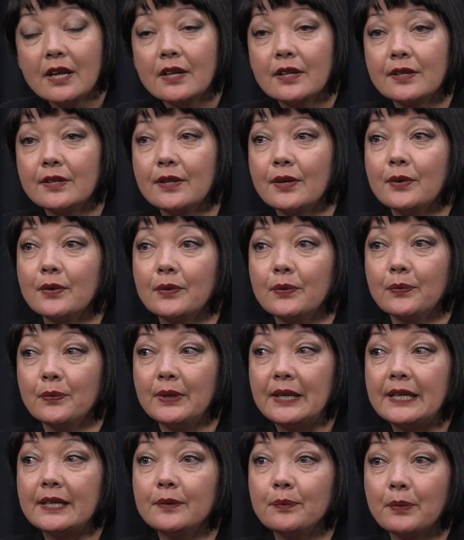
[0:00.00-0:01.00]
so
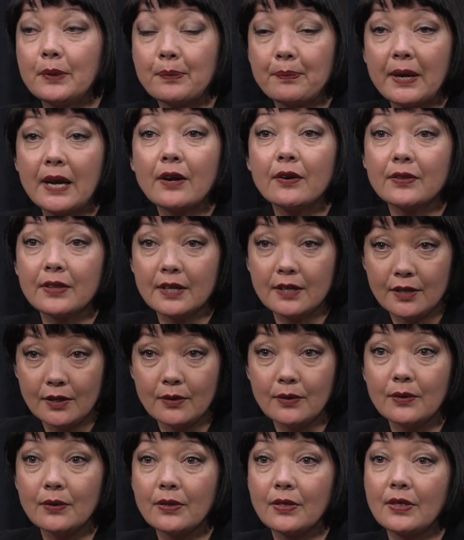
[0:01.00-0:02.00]
we can prepare the
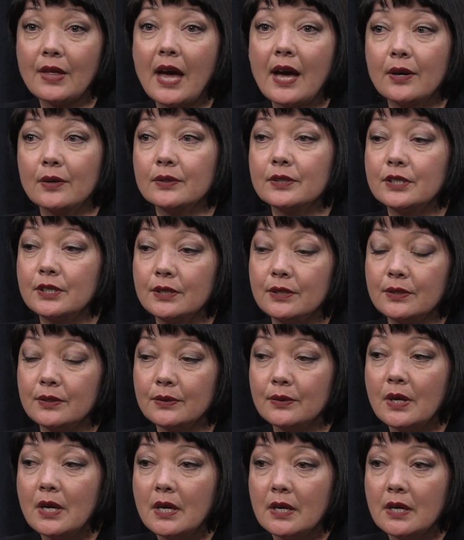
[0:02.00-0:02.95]
youth how to,